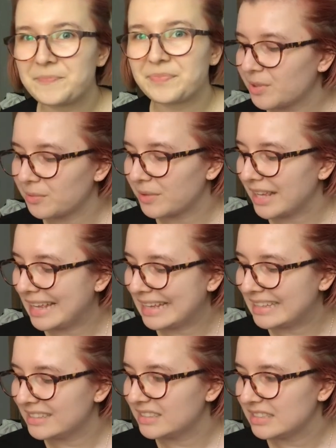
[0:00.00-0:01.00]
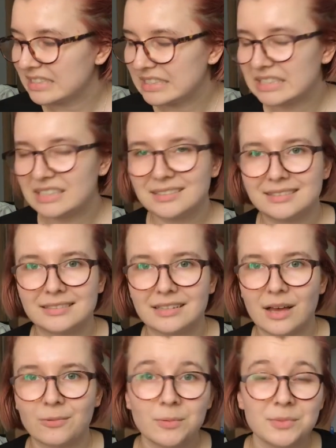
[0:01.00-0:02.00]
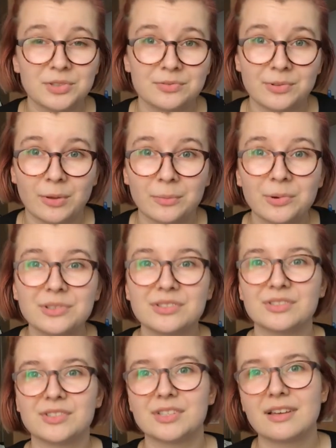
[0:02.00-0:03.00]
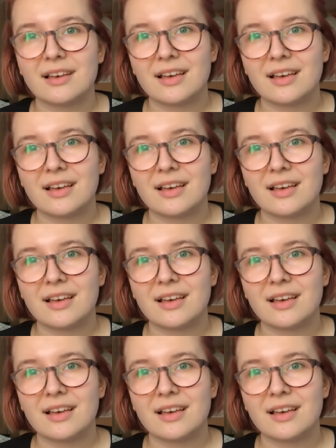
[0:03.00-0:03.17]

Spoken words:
So in A Woman of No Importance,